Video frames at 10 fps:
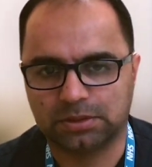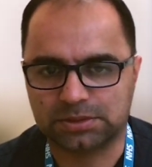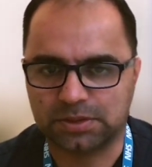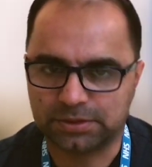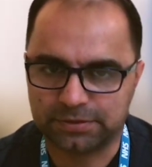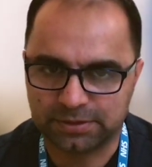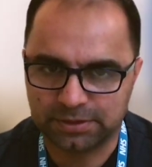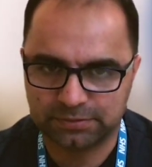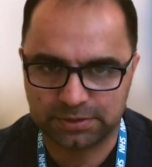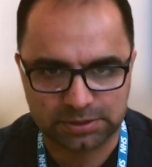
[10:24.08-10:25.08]

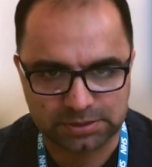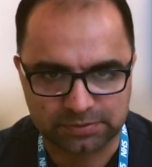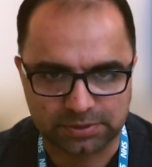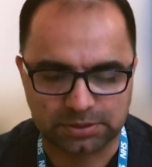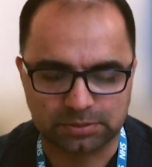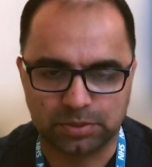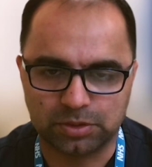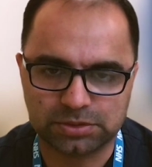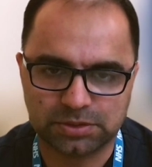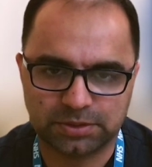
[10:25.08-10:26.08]
75, that is fine.
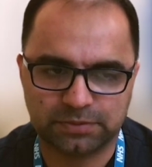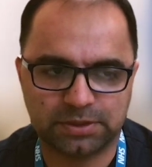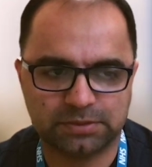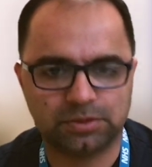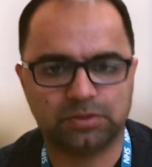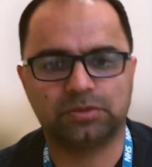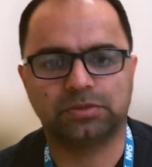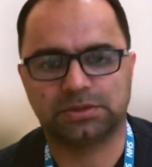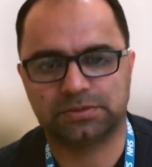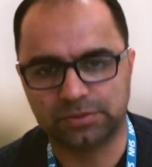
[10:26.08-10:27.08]
Below 75, you have to
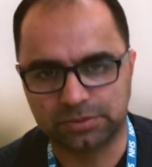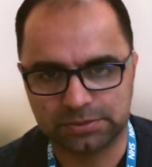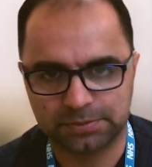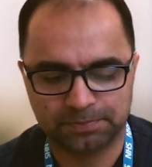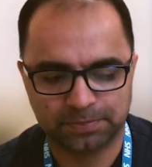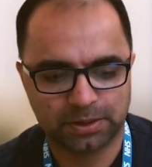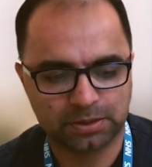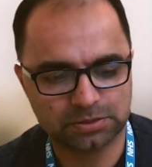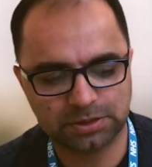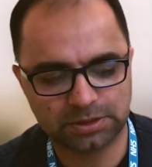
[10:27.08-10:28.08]
transfuse.
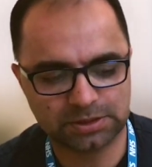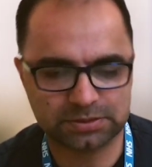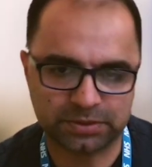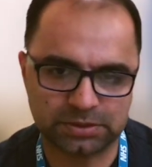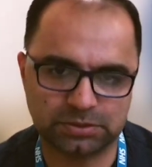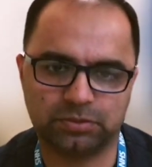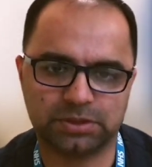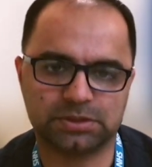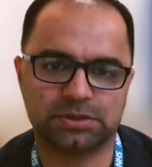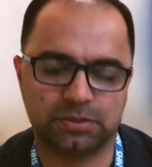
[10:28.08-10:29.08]
So there is trust to
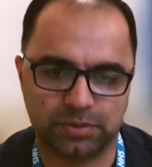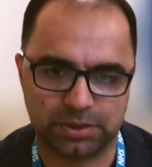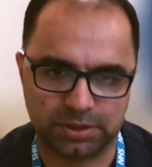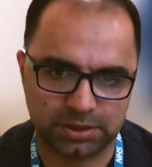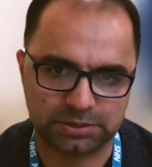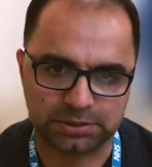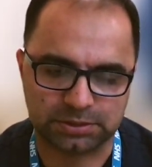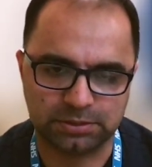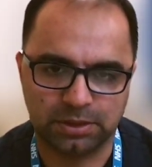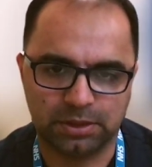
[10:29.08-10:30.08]
trust
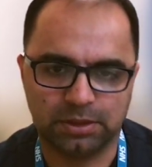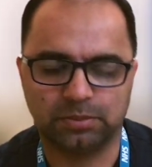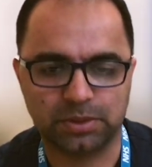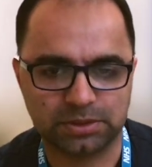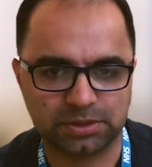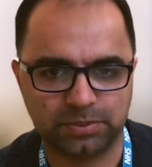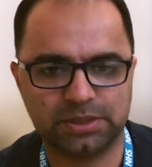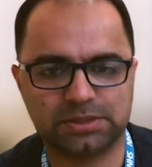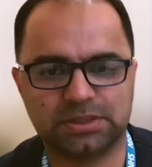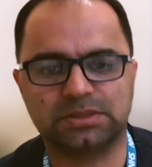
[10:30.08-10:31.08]
variation, but the
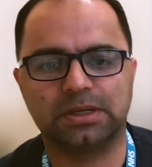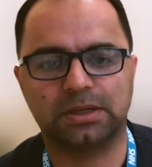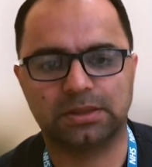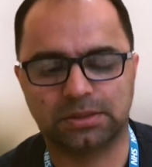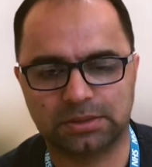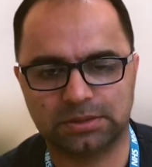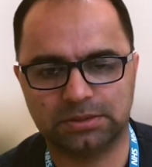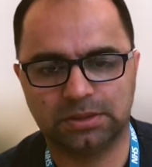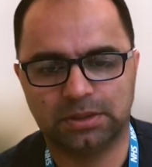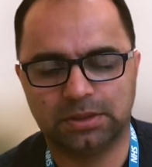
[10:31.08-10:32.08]
BSH guideline
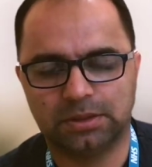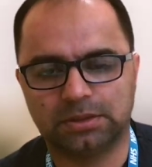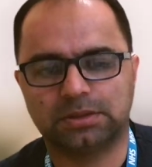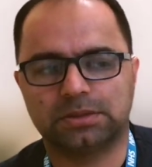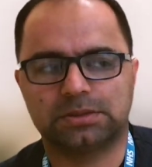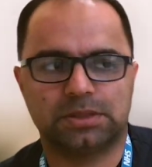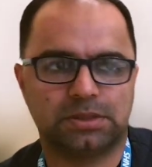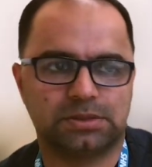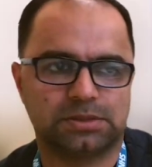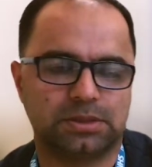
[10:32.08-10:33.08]

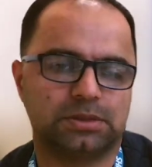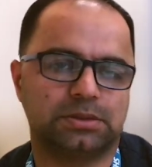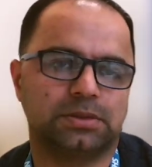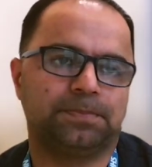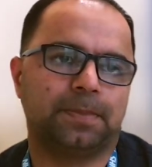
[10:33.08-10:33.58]
says that